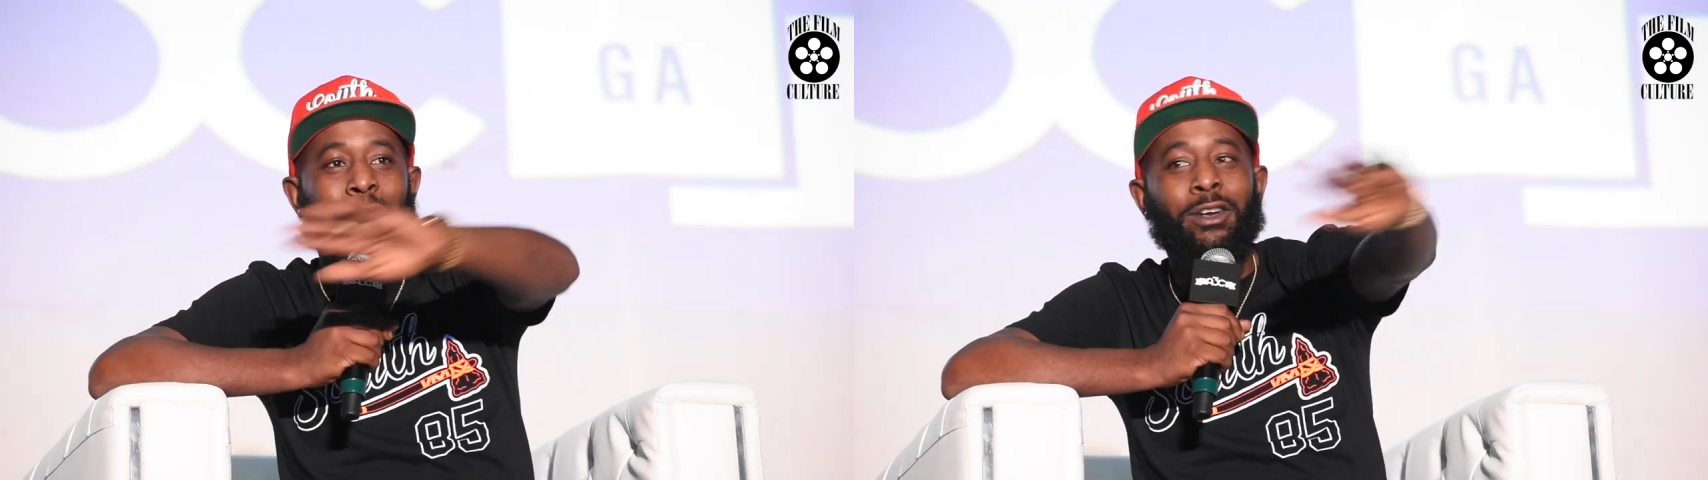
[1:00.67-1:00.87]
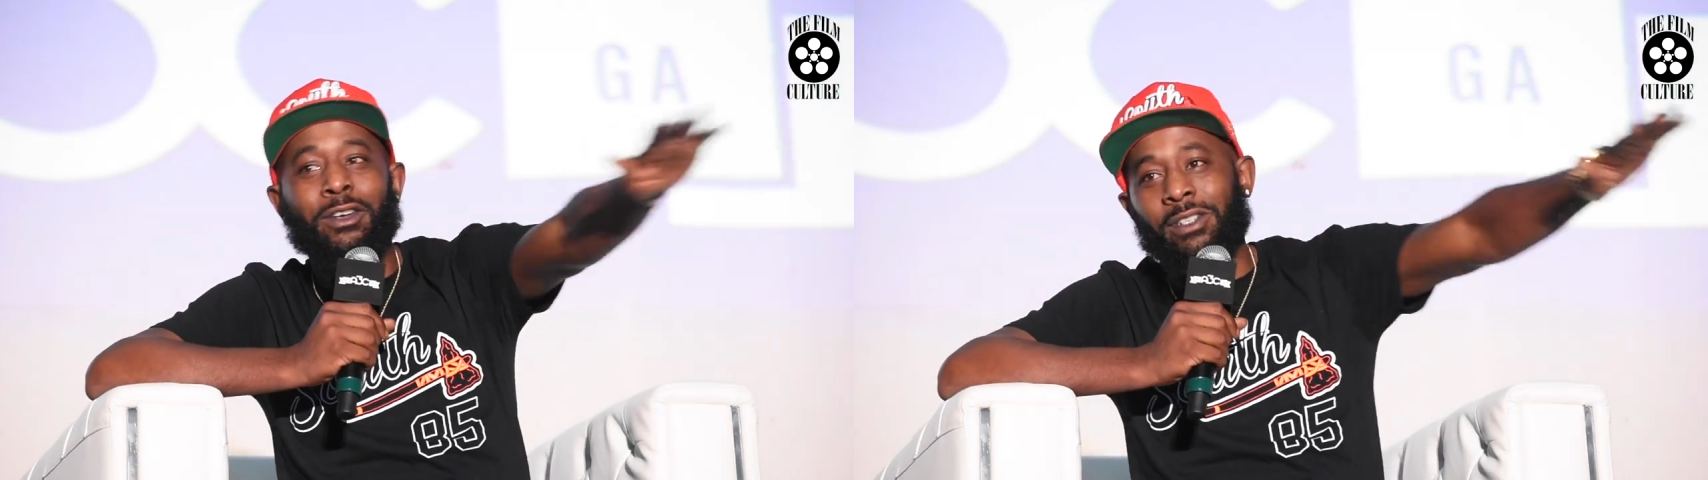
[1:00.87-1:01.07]

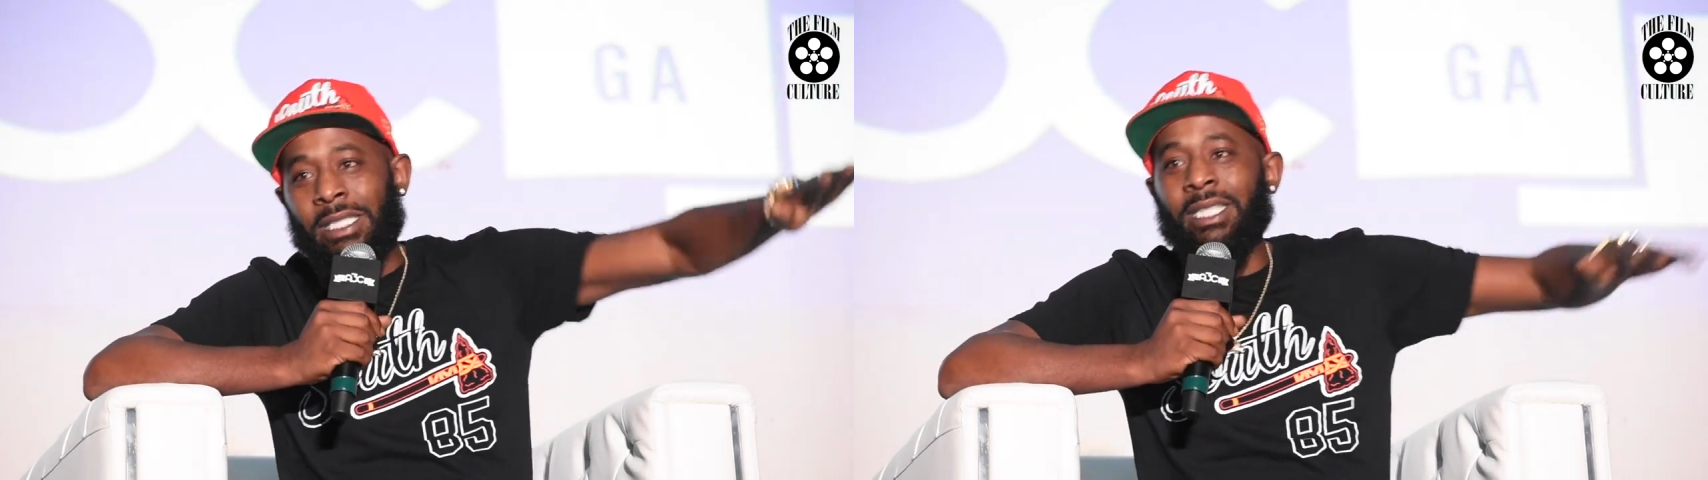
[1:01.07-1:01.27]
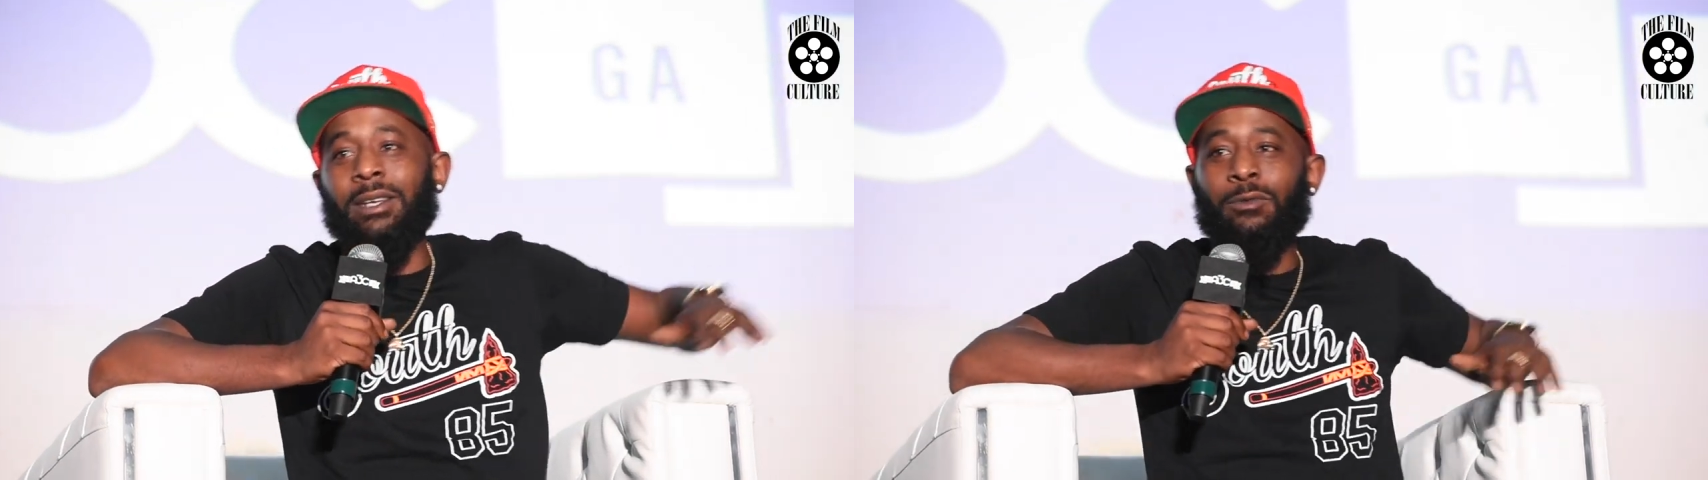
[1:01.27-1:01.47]

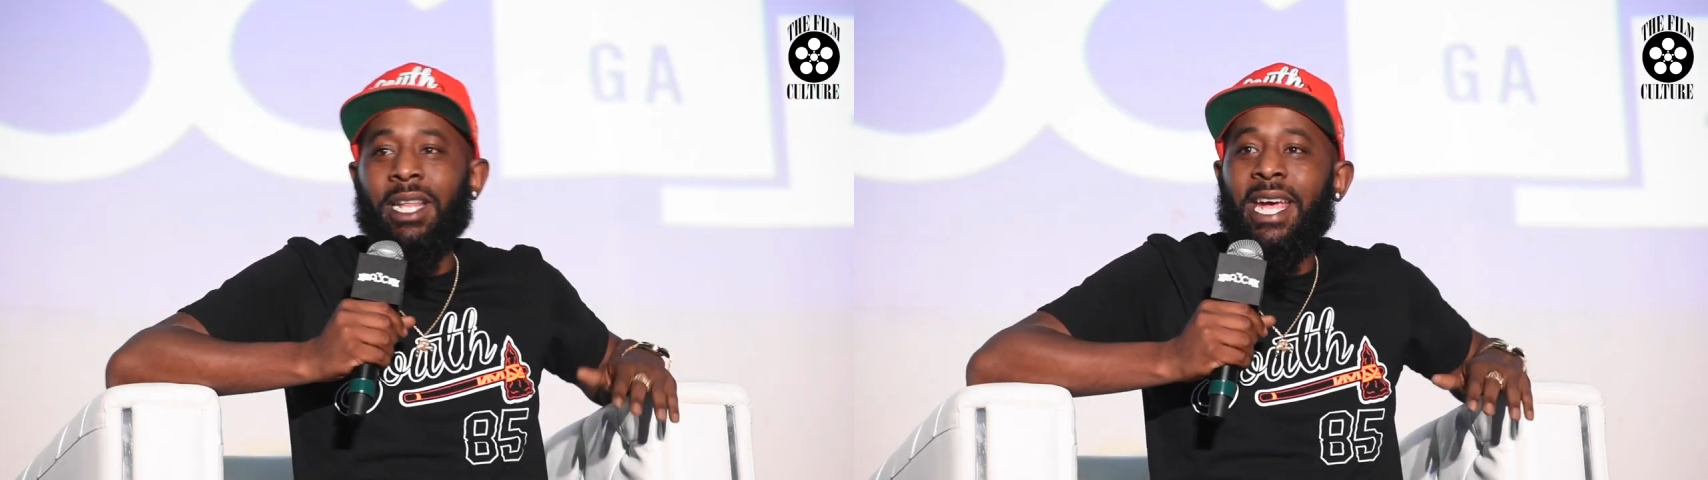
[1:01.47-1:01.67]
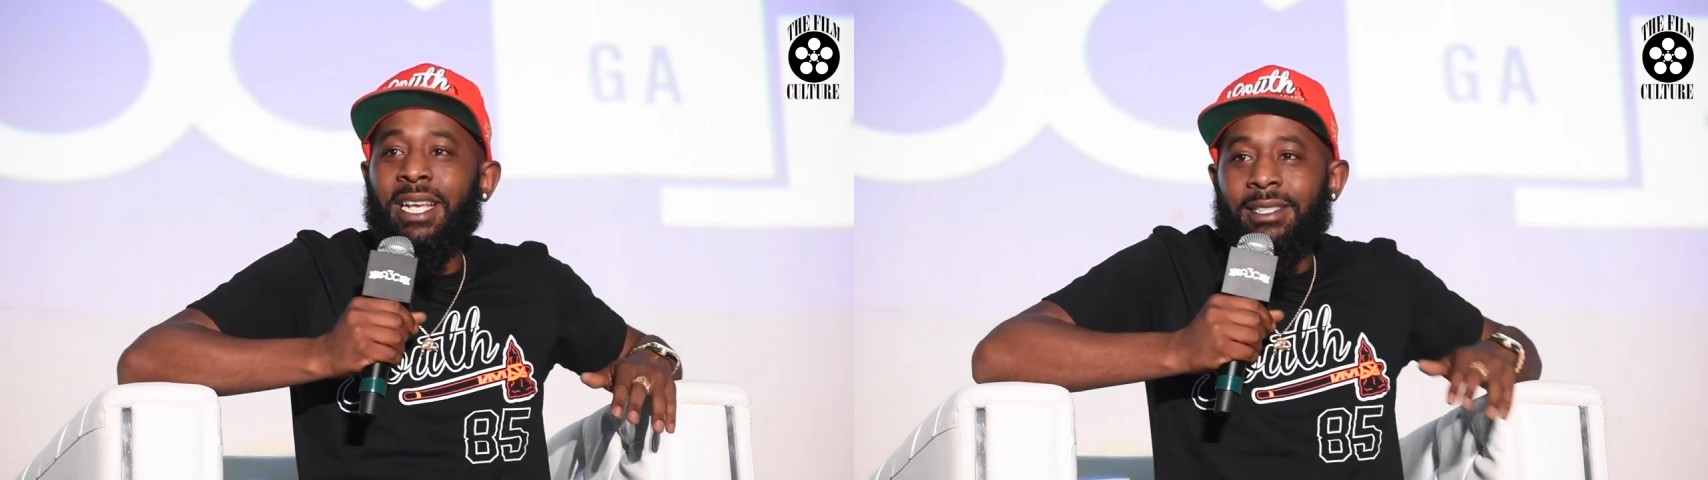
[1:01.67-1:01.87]
were to the
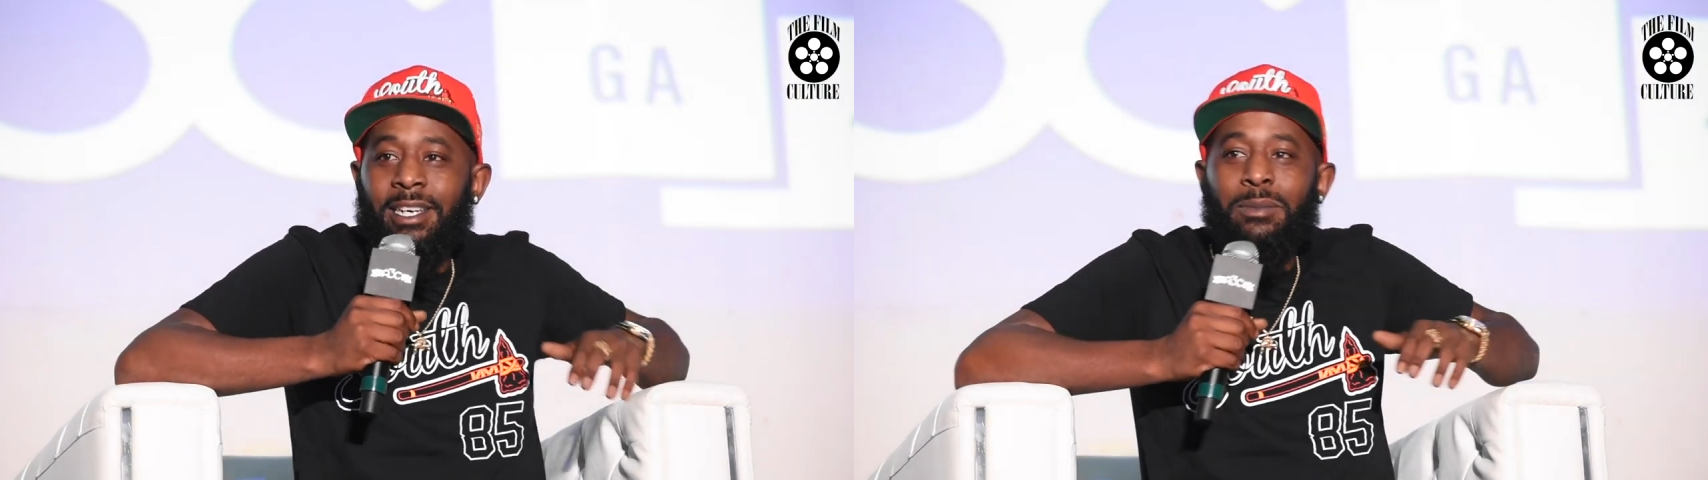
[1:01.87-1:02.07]
last